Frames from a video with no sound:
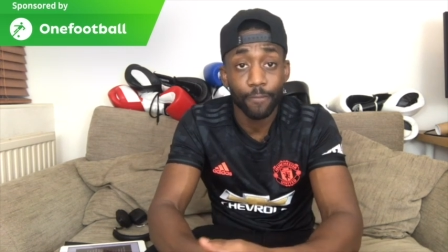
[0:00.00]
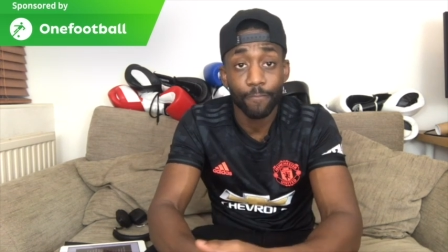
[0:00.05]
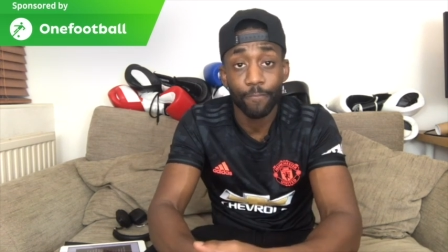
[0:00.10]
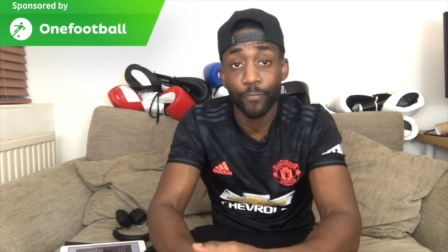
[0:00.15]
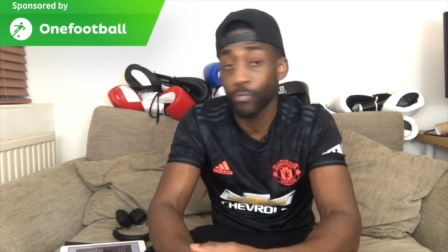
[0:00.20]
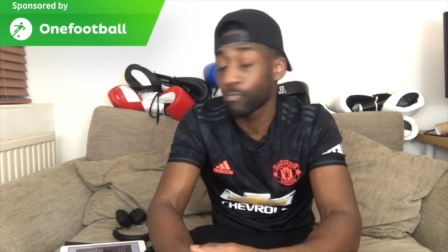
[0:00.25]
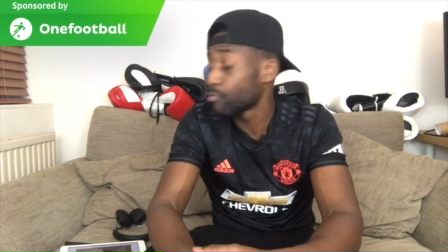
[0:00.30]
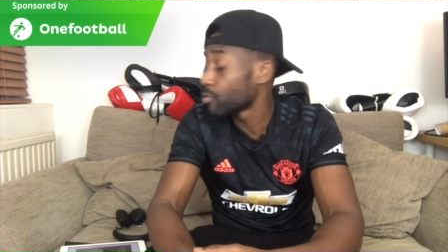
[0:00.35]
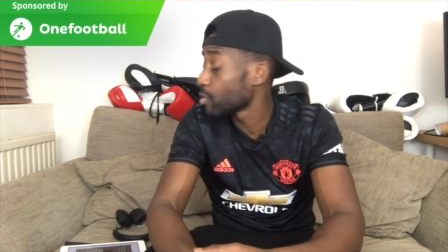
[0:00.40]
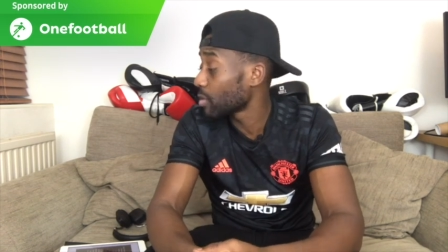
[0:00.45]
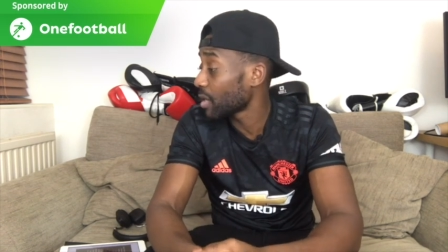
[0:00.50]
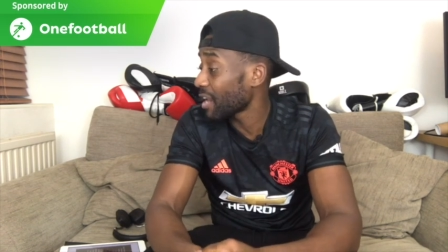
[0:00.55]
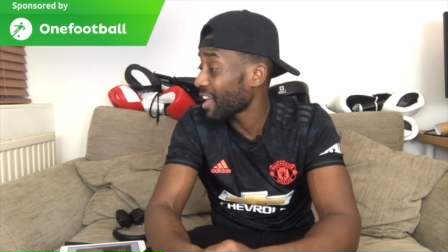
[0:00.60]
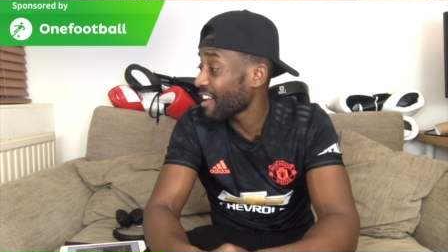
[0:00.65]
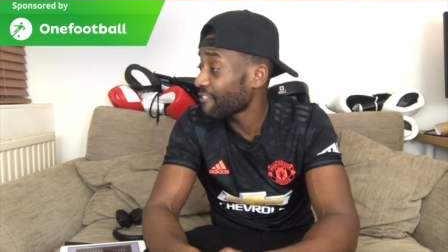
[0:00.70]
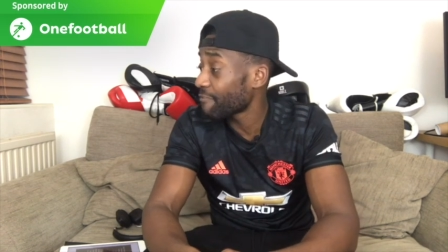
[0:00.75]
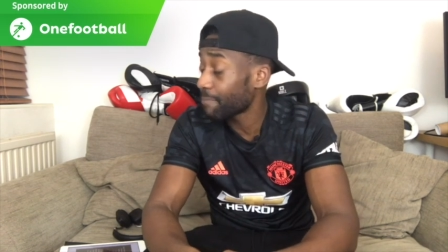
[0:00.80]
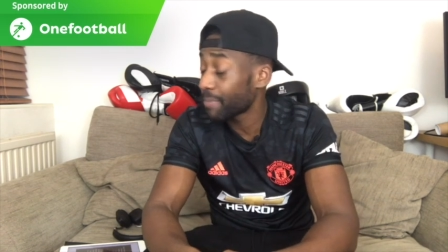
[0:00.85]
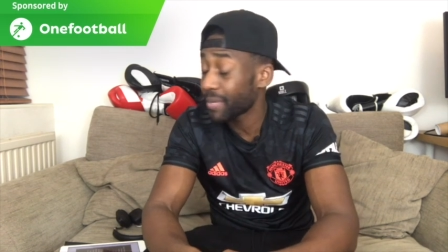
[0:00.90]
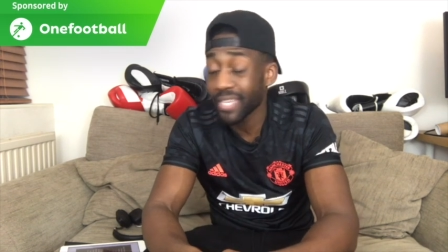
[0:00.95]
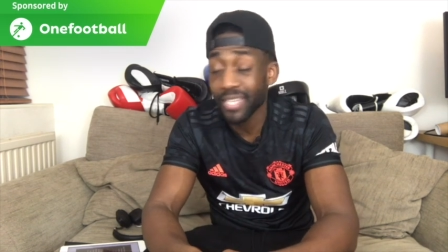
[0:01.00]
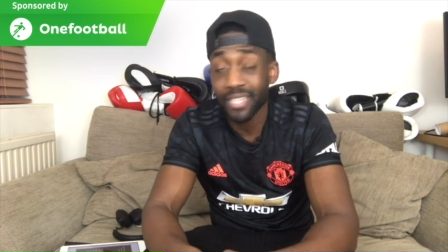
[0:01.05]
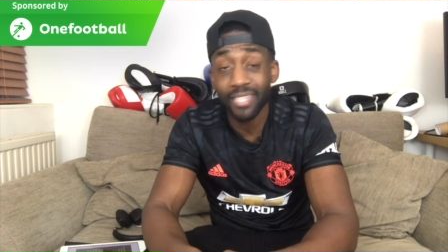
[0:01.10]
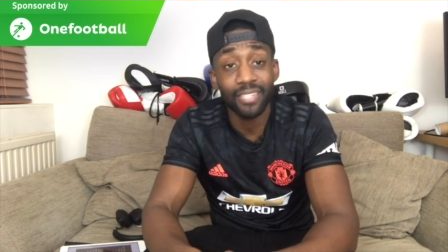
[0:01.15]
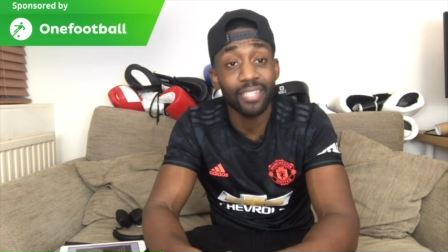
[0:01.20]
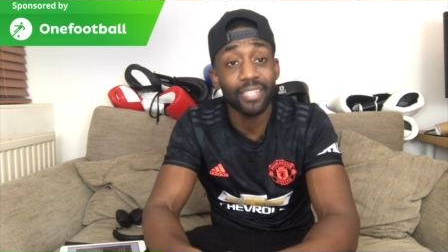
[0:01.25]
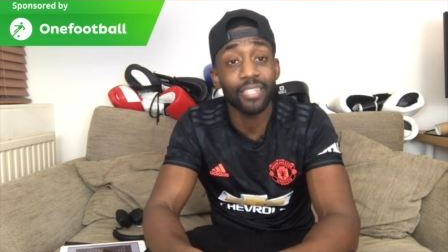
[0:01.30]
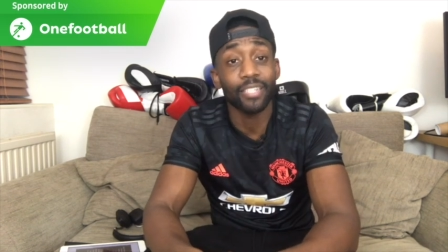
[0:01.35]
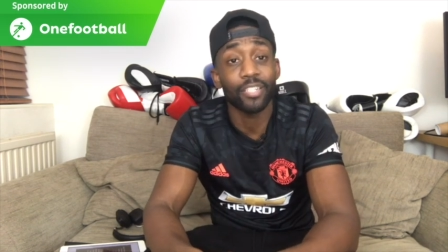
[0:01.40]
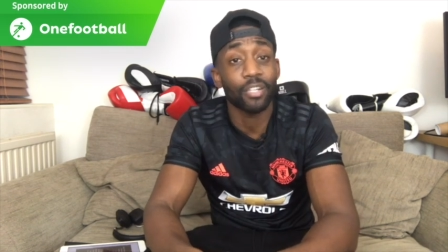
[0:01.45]
Real life PE
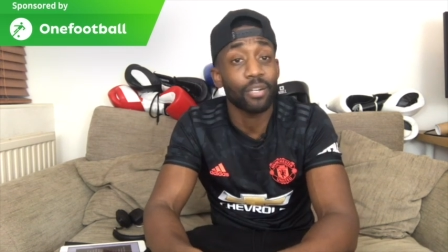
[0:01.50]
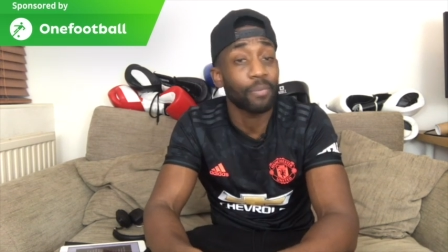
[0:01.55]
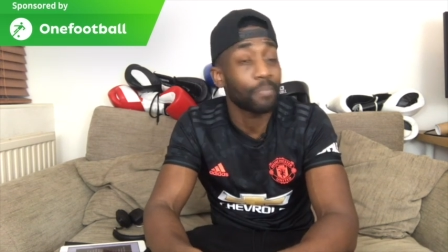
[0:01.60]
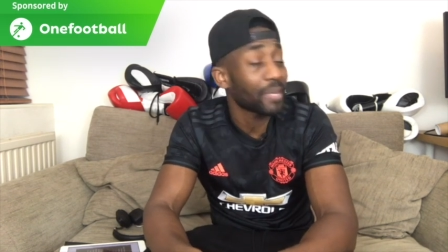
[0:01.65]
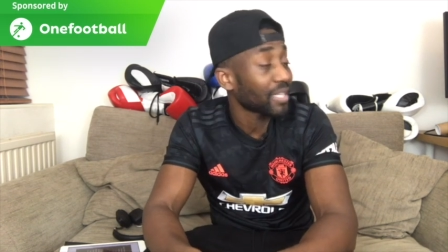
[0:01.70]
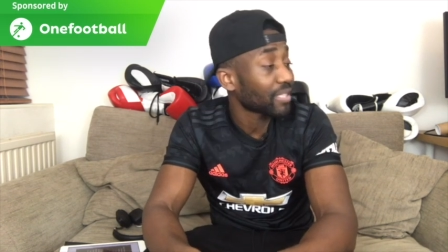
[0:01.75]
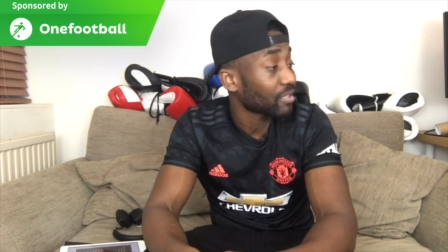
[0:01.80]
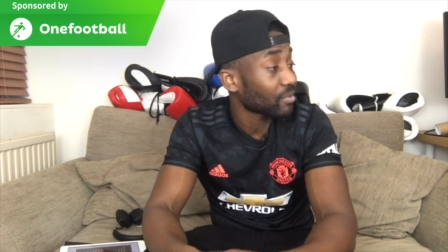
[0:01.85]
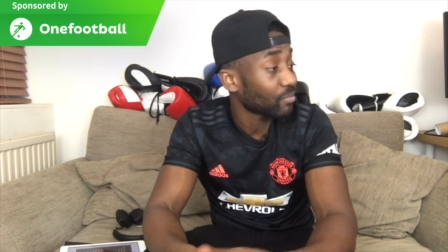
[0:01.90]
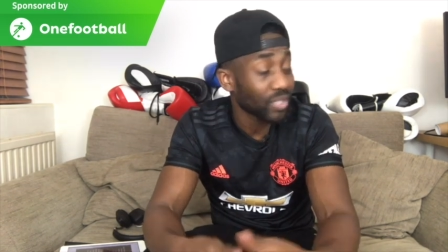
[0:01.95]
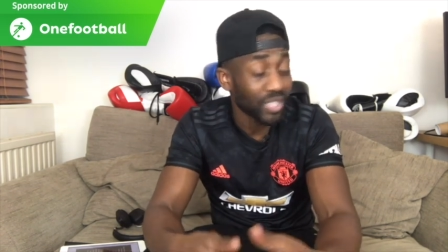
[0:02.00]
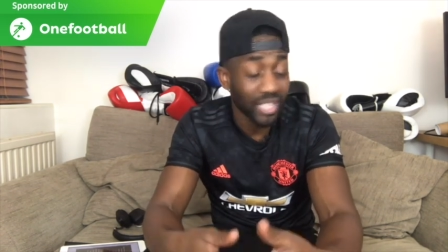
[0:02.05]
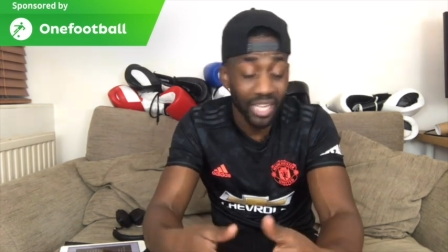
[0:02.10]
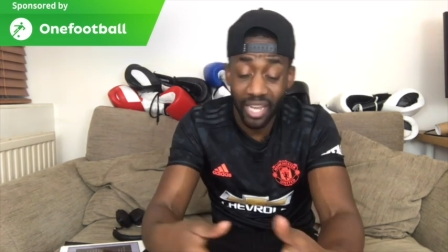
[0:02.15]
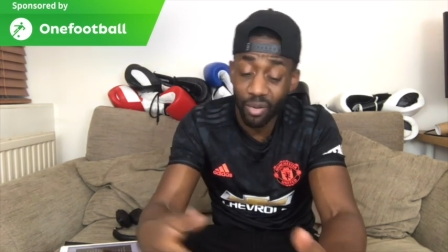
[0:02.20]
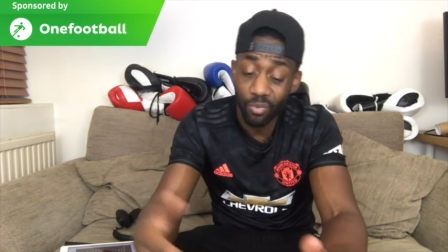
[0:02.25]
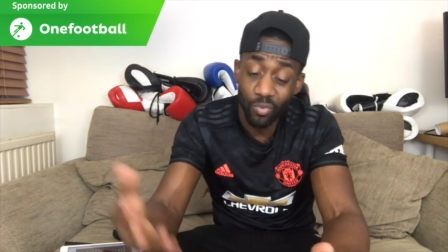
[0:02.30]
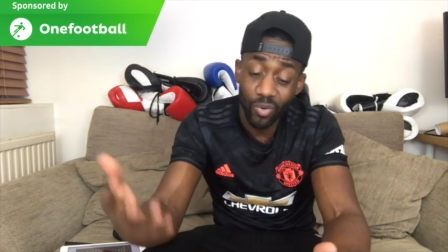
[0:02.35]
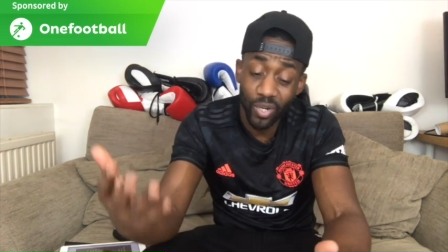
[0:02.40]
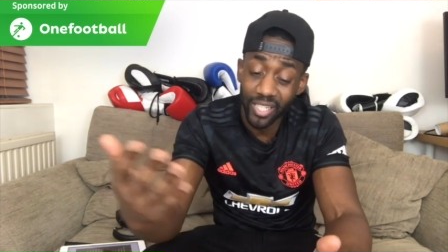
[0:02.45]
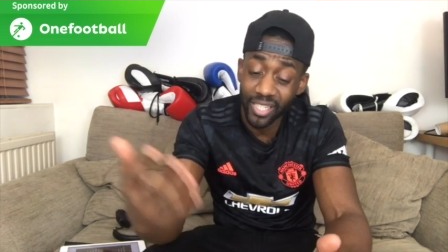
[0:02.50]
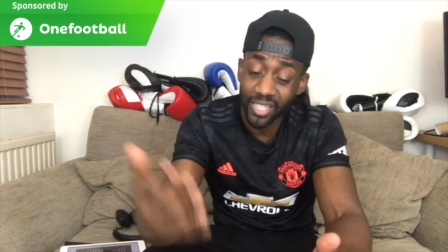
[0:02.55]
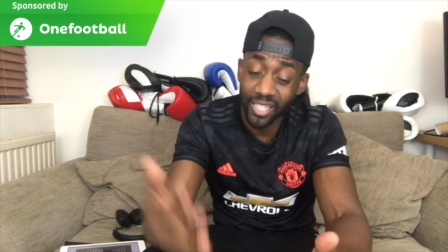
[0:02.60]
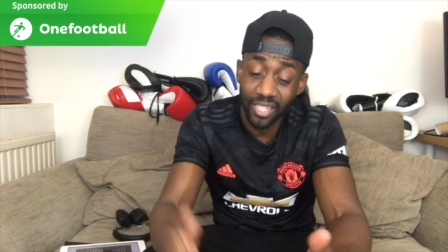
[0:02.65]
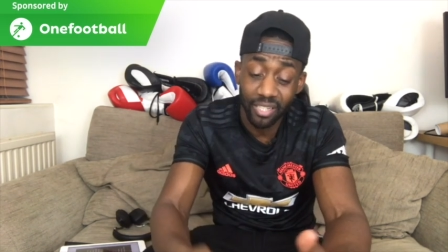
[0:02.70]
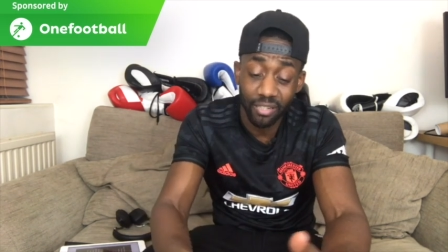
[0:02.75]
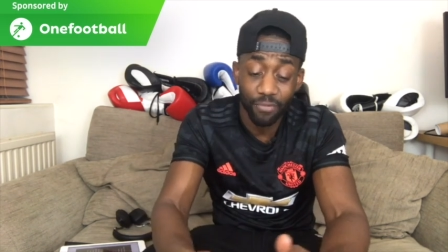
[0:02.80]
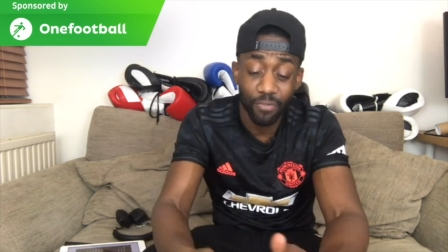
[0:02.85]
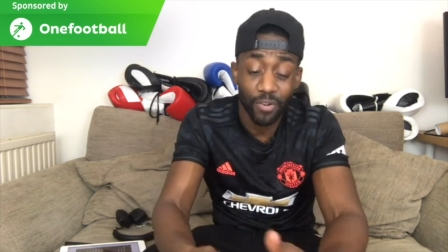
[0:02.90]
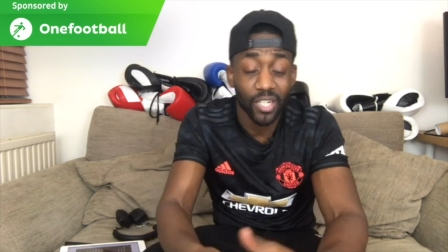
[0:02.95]
teacher. Mason was like, what is
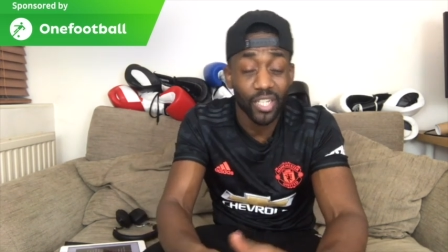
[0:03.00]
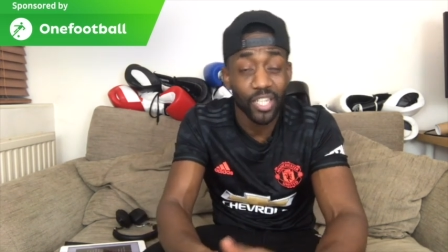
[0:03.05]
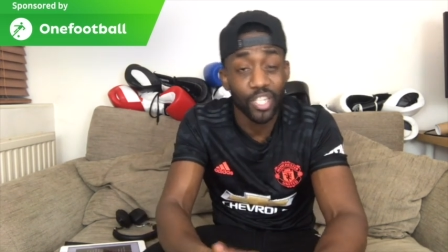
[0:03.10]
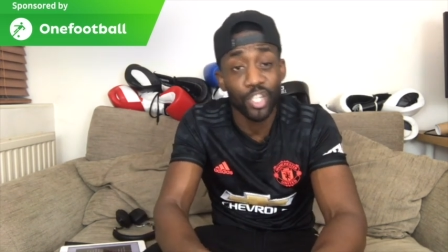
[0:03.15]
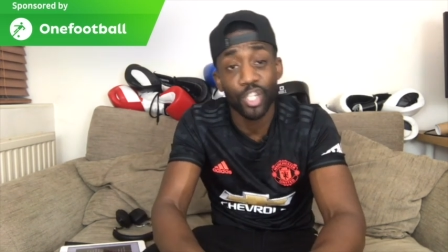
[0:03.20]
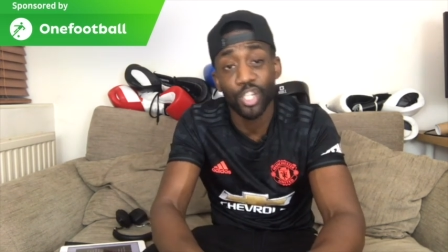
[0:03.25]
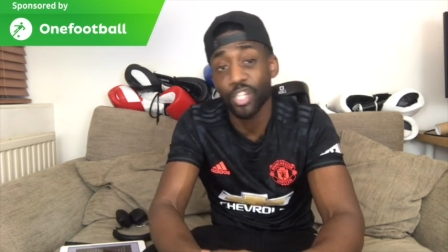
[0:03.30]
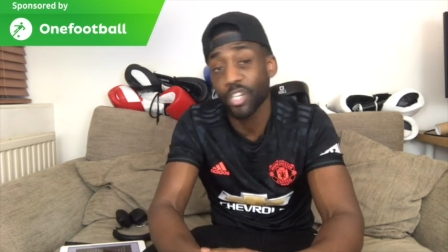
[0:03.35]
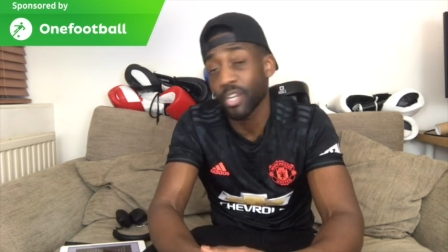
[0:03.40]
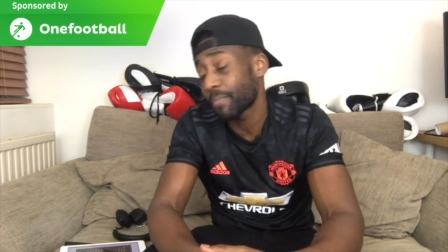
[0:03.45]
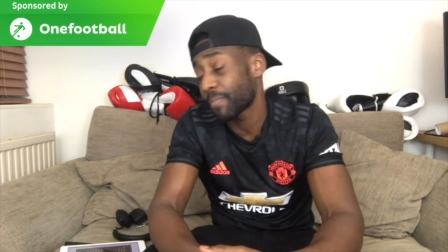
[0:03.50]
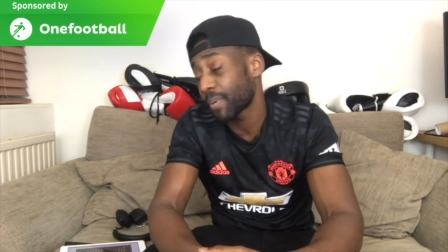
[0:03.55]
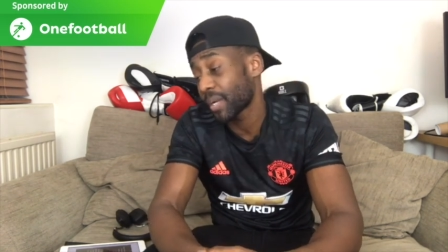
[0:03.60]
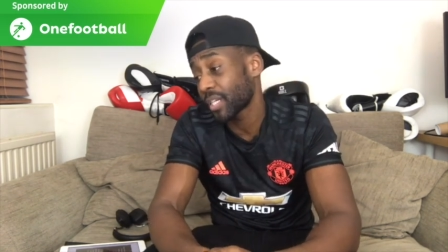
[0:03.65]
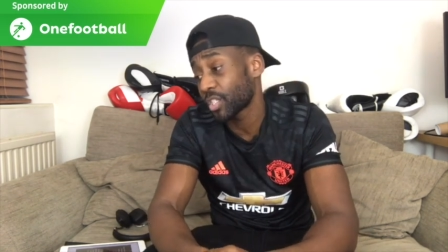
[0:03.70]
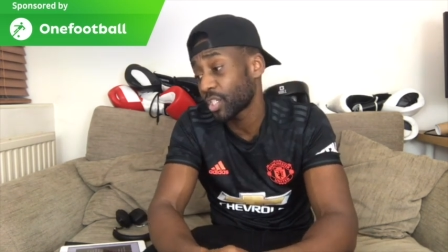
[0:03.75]
this fucking shit, blood?